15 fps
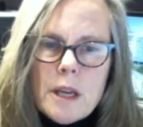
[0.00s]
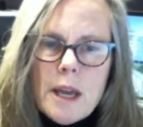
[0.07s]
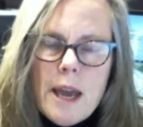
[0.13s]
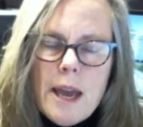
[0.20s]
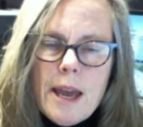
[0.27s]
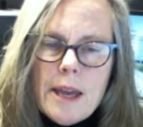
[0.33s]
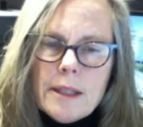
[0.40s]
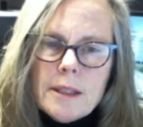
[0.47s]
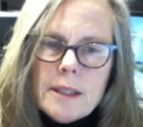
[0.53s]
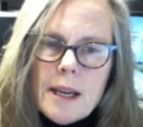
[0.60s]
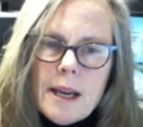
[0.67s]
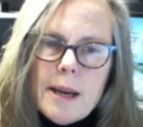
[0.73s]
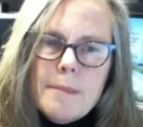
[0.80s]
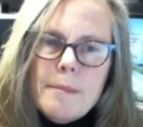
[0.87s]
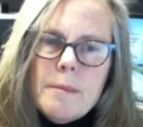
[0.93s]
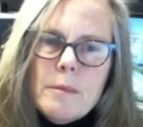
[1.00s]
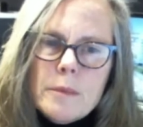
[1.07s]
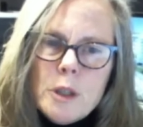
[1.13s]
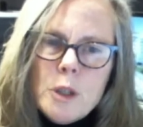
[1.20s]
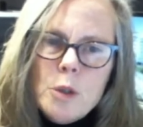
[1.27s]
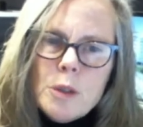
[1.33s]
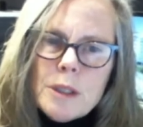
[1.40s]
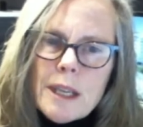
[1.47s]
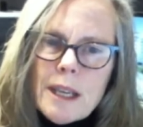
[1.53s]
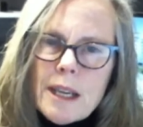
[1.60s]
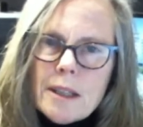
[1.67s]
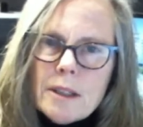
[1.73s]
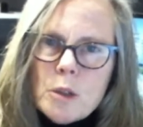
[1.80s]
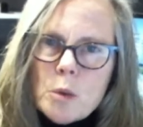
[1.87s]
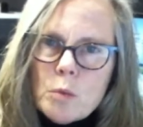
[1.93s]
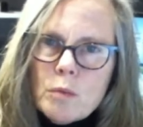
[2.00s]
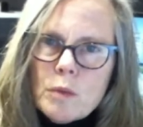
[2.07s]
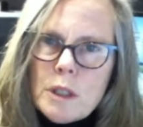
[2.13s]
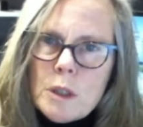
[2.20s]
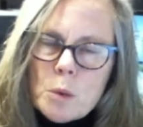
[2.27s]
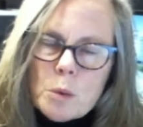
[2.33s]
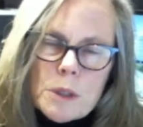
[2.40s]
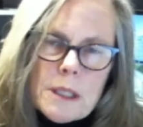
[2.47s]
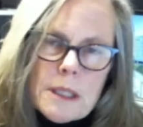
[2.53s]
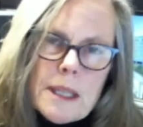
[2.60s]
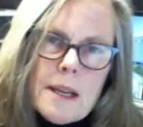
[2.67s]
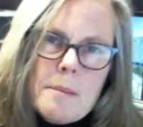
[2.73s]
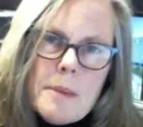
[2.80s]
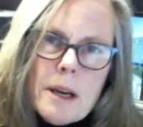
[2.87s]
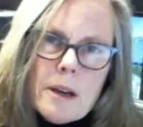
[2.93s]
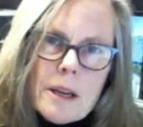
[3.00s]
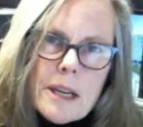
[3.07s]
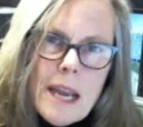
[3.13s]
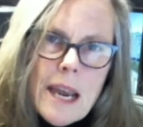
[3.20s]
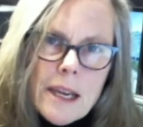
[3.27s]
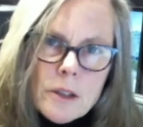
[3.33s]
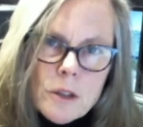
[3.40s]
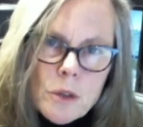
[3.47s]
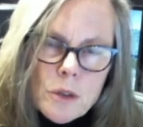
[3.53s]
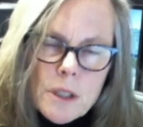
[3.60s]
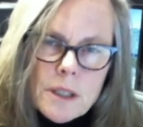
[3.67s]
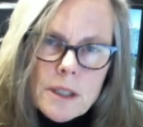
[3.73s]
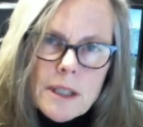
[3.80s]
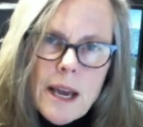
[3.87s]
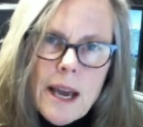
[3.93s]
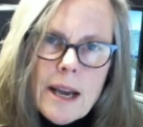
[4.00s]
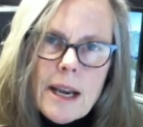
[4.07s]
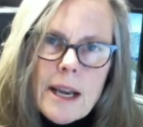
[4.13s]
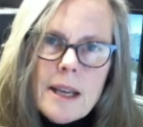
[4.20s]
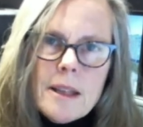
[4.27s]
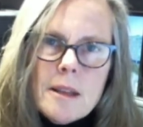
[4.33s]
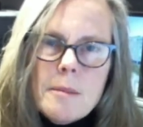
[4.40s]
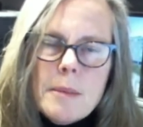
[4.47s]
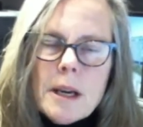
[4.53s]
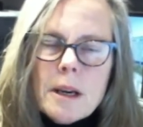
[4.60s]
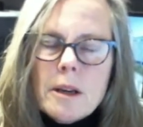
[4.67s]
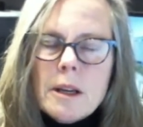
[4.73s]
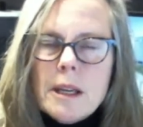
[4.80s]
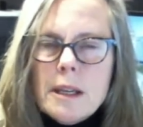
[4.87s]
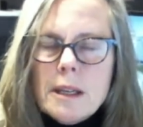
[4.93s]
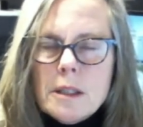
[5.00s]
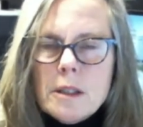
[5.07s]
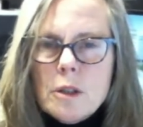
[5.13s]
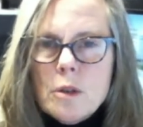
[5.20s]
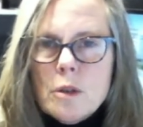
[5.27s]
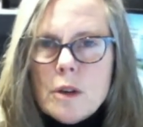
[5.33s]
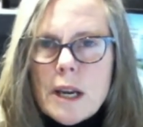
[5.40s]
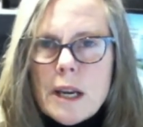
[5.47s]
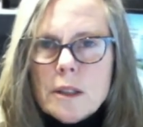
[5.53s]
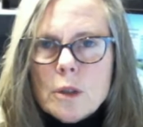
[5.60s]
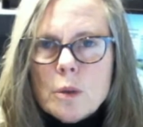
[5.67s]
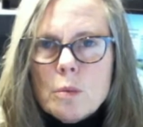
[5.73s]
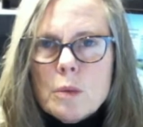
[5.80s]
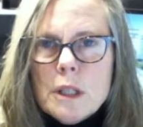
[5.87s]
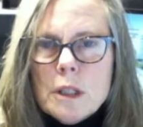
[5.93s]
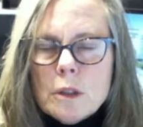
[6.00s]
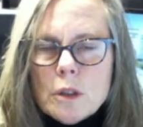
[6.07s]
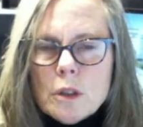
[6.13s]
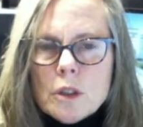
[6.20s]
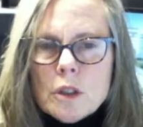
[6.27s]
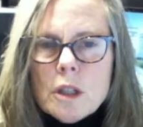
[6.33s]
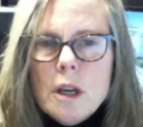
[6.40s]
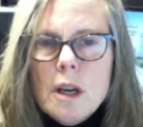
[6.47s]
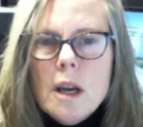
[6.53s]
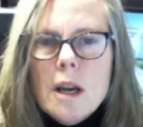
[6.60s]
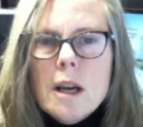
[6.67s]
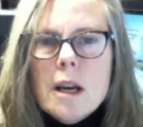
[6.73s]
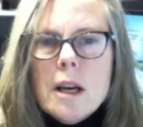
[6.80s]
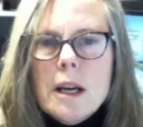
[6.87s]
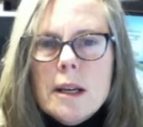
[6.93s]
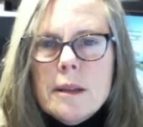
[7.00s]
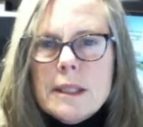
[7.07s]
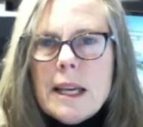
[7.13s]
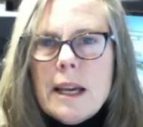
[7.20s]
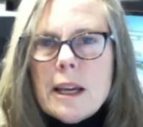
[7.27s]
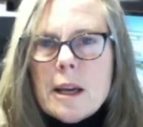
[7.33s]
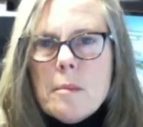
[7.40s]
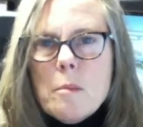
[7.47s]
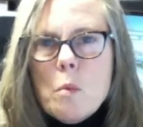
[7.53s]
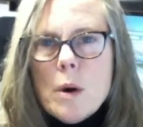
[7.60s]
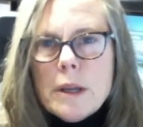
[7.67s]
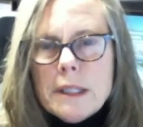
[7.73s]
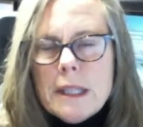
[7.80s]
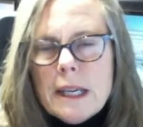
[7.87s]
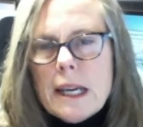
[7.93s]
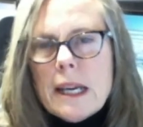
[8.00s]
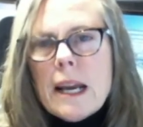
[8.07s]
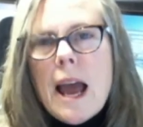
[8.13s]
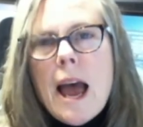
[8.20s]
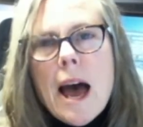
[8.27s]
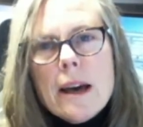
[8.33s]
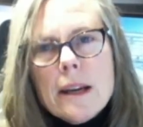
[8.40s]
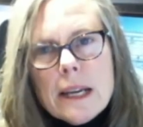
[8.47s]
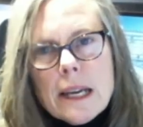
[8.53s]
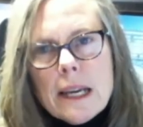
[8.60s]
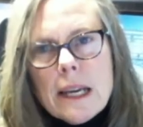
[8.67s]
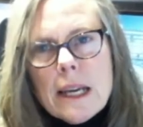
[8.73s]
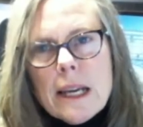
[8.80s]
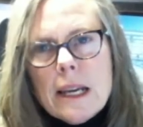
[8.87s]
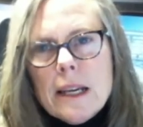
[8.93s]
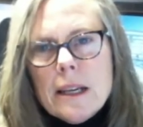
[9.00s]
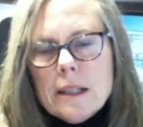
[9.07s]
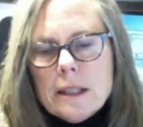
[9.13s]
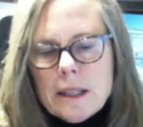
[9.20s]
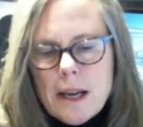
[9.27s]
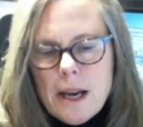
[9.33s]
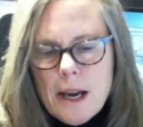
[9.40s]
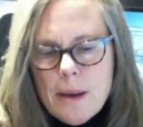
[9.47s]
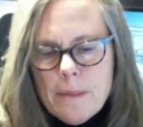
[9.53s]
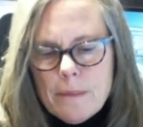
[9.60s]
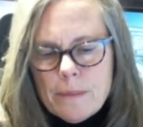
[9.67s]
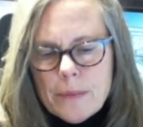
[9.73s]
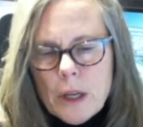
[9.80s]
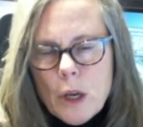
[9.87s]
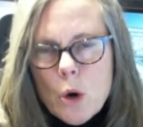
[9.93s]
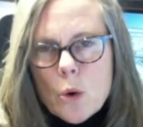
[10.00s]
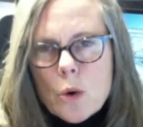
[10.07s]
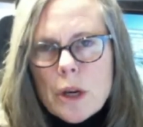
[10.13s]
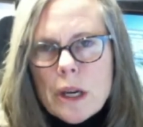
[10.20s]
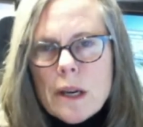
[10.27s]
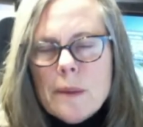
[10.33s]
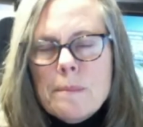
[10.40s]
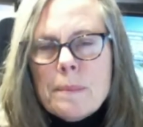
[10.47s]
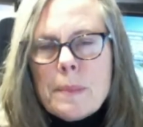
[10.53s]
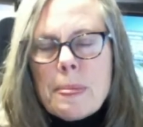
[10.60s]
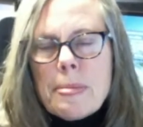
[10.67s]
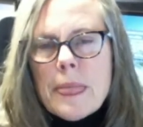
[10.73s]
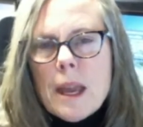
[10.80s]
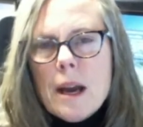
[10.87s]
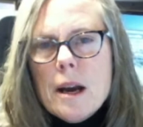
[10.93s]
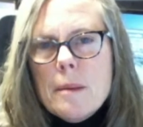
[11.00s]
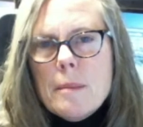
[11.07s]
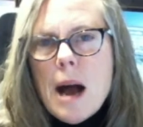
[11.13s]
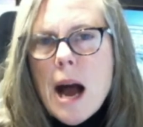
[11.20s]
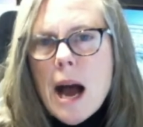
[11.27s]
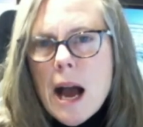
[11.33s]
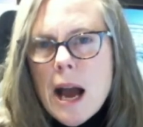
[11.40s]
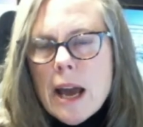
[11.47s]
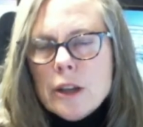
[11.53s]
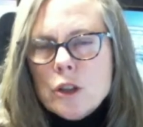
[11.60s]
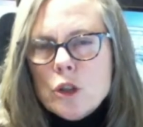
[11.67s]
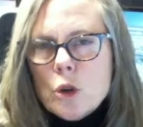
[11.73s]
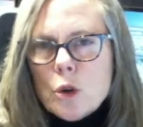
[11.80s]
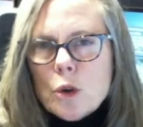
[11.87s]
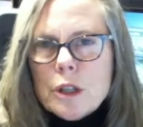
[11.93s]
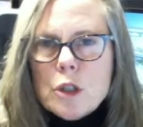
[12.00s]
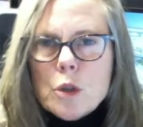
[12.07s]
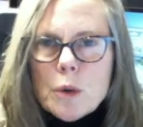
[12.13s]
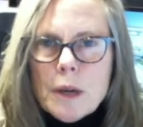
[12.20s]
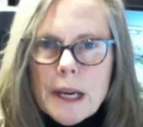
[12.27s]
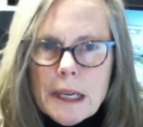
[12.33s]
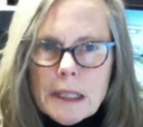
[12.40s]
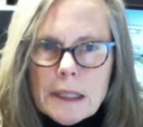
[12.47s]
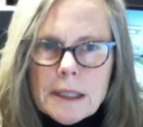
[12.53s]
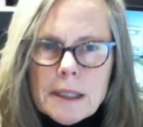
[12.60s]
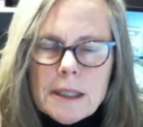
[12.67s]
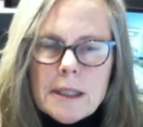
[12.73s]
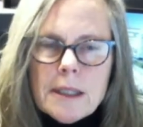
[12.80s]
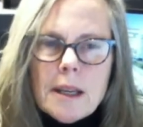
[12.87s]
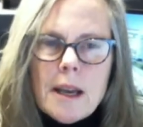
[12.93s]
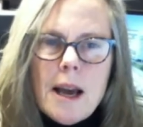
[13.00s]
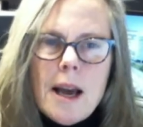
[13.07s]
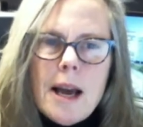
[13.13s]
and using resources like American Cancer Society, the American Institute on Cancer Research, telling them what to eat, how to eat, lowering high sugary drinks,